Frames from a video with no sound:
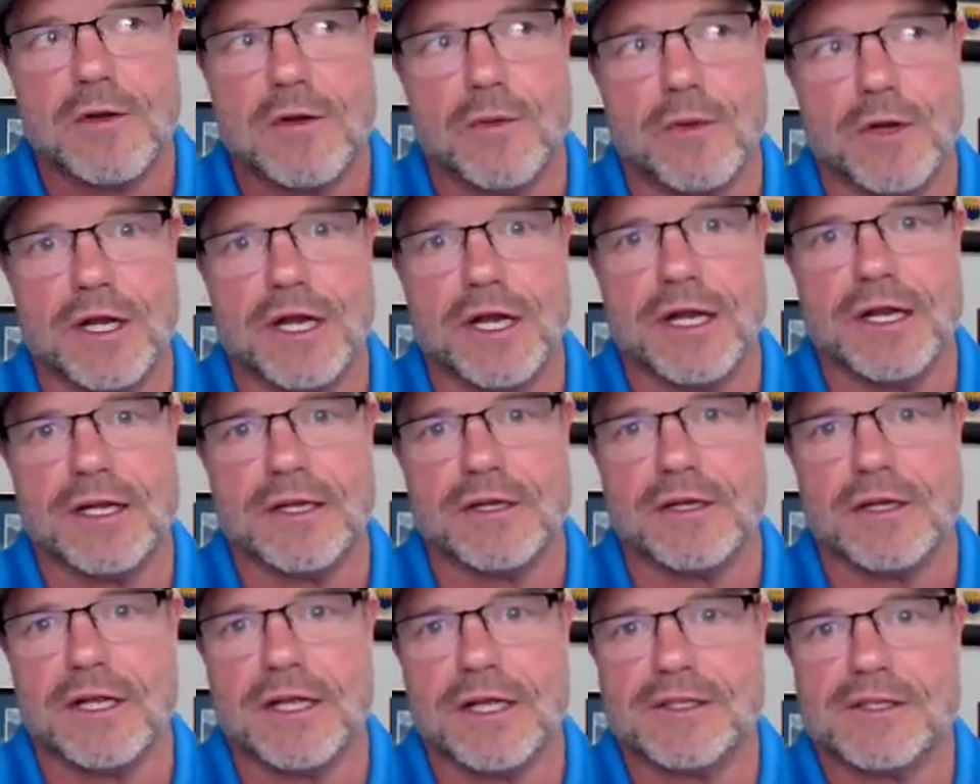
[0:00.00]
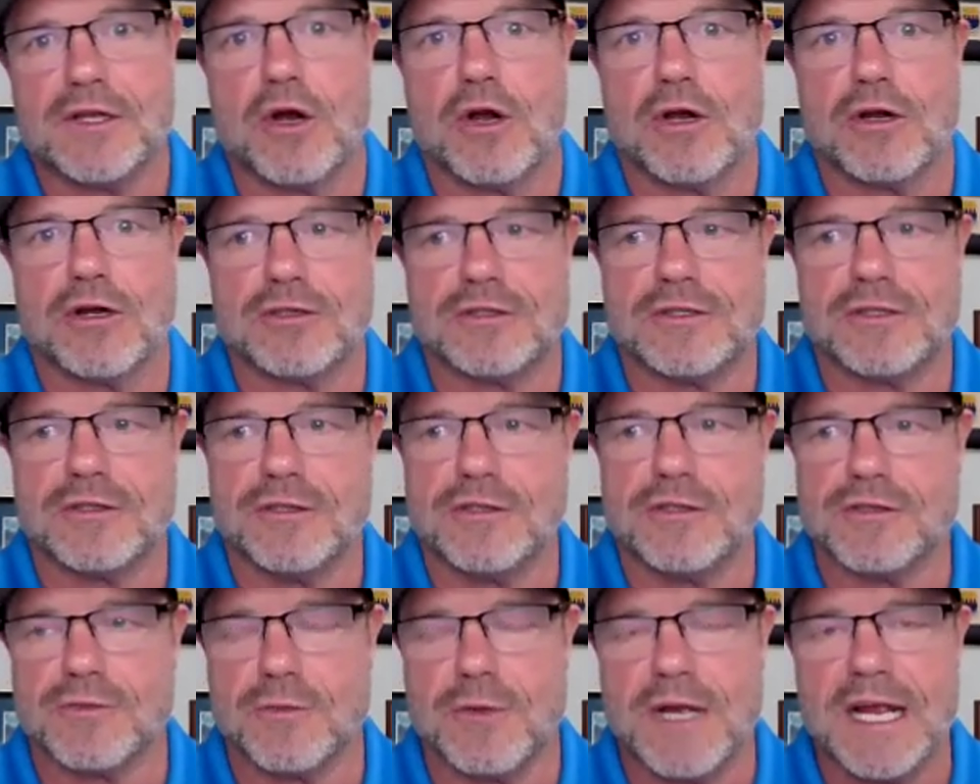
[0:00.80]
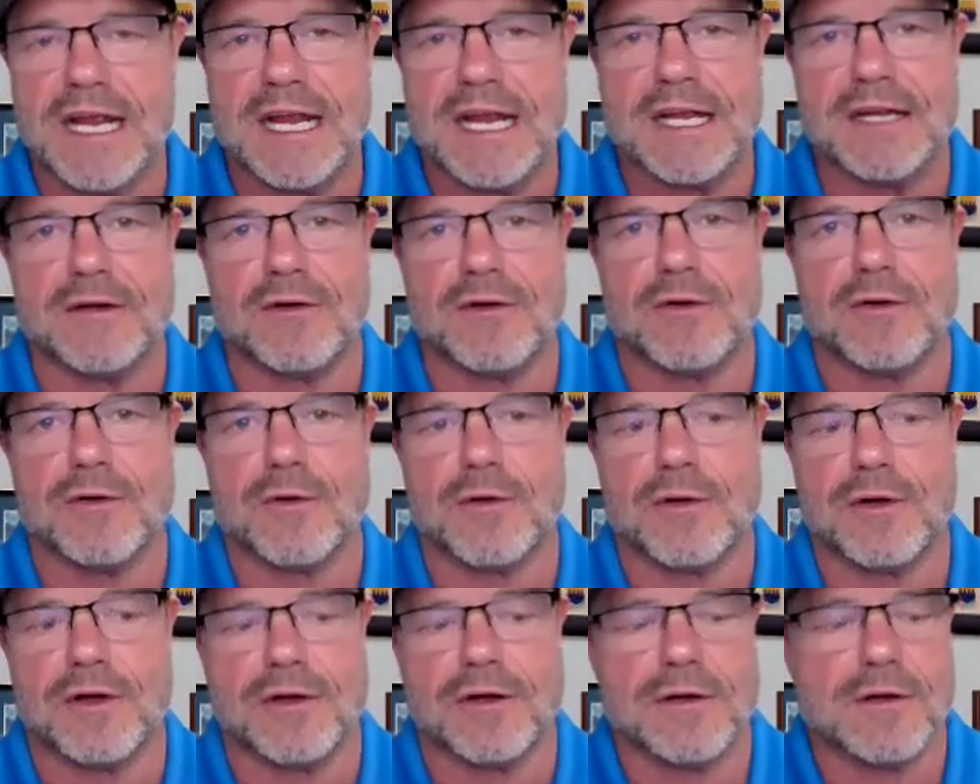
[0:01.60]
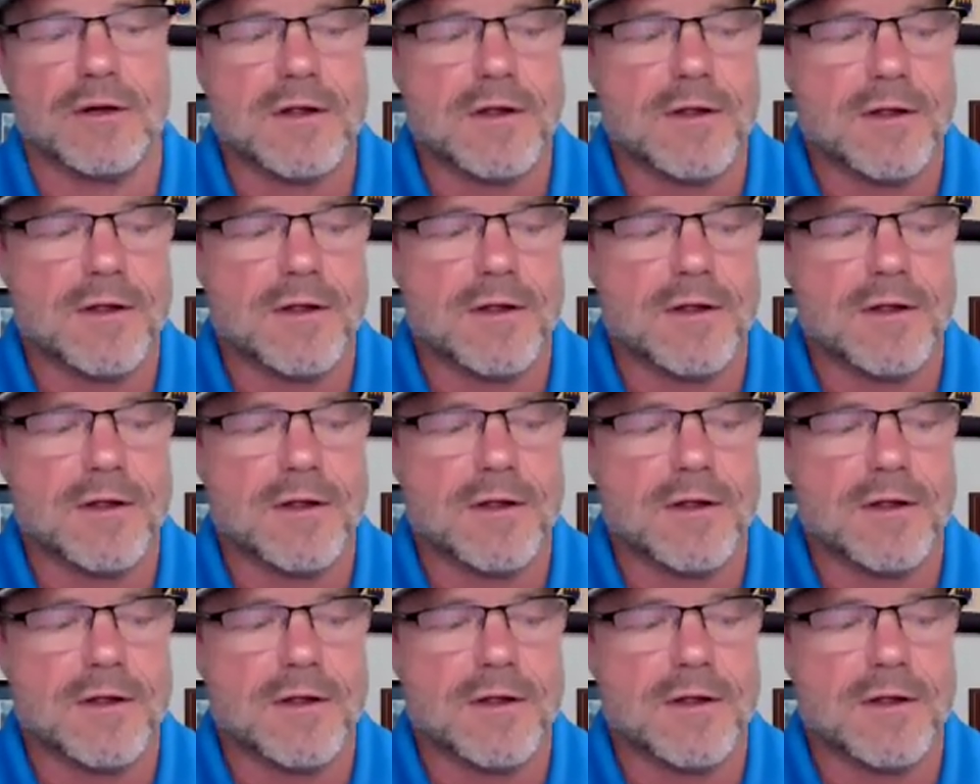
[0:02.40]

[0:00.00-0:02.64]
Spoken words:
when it's harder to lose weight or